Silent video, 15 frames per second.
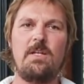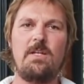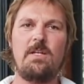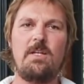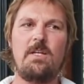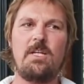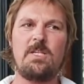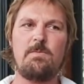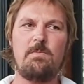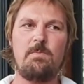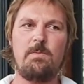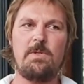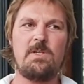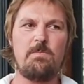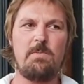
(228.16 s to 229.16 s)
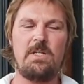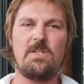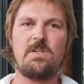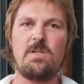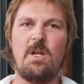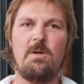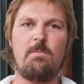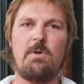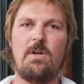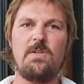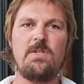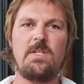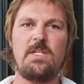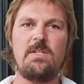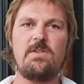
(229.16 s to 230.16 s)

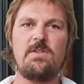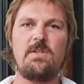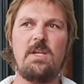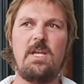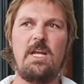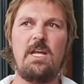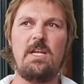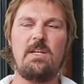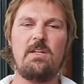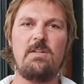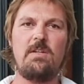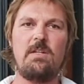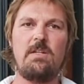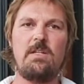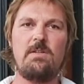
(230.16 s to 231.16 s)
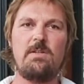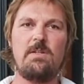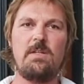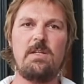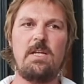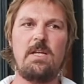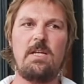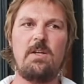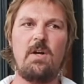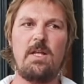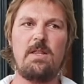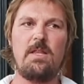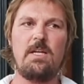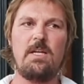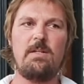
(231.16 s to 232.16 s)
process, and I
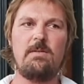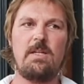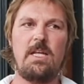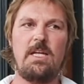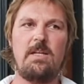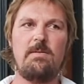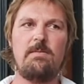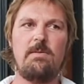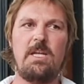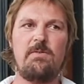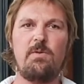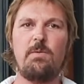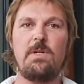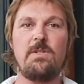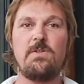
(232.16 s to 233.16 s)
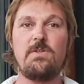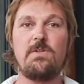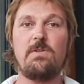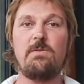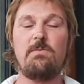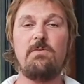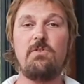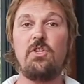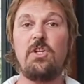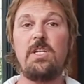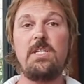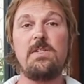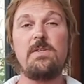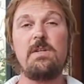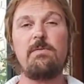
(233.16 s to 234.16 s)
think that everyone's journey
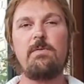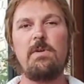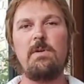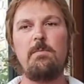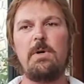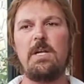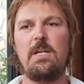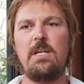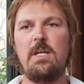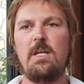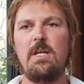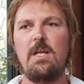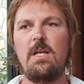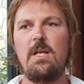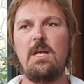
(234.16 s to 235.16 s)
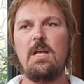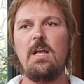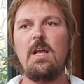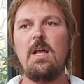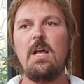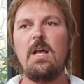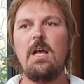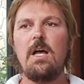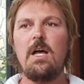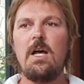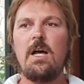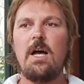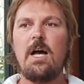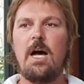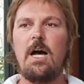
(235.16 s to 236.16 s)
is different, but
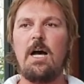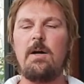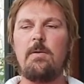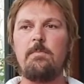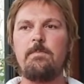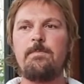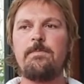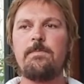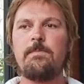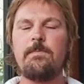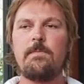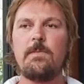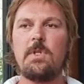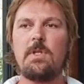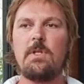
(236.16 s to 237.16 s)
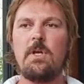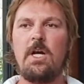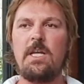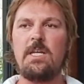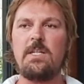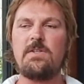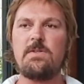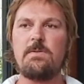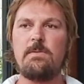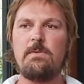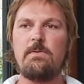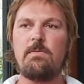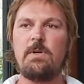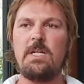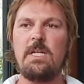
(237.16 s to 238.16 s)
I guess
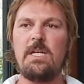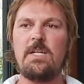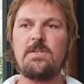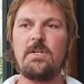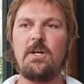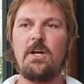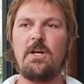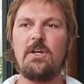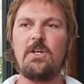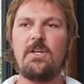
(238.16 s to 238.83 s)
3 years ago,